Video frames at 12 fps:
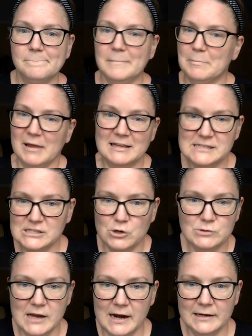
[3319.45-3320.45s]
but because it's
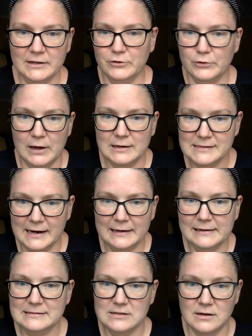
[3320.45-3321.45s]
so tiny, you know how tiny
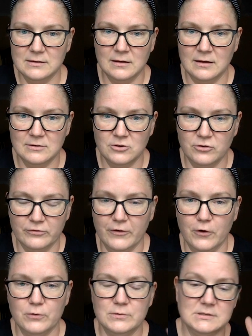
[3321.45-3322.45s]
it is on, on your
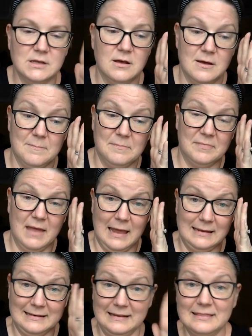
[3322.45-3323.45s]
phones, um,
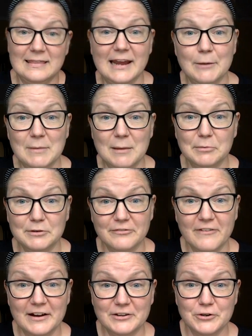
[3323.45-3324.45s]
I didn't think I'd be able to
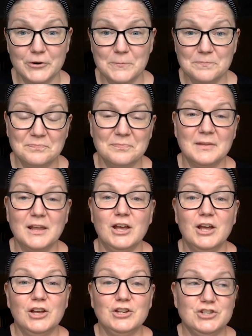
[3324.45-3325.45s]
find her.
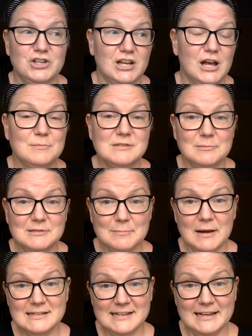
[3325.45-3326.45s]
She comes up to
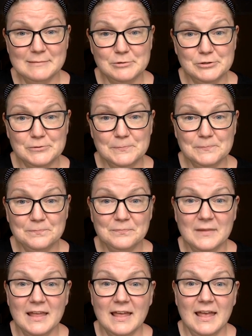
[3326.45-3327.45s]
my table
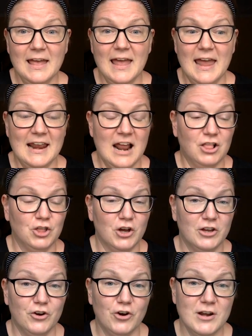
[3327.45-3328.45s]
and I look
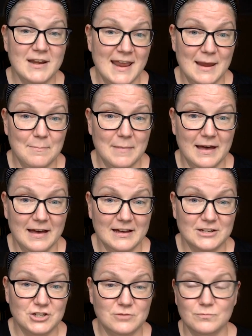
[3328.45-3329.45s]
at her name
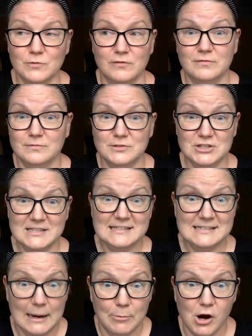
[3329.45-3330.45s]
badge. She says
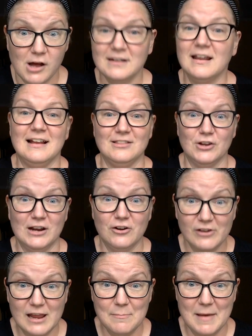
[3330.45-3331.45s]
Deborah, and I look at her
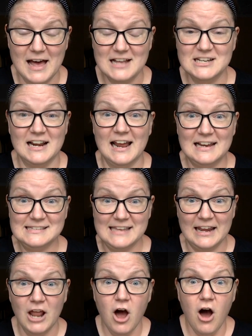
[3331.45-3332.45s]
name badge and I
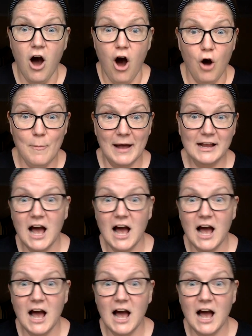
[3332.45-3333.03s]
say, Oh my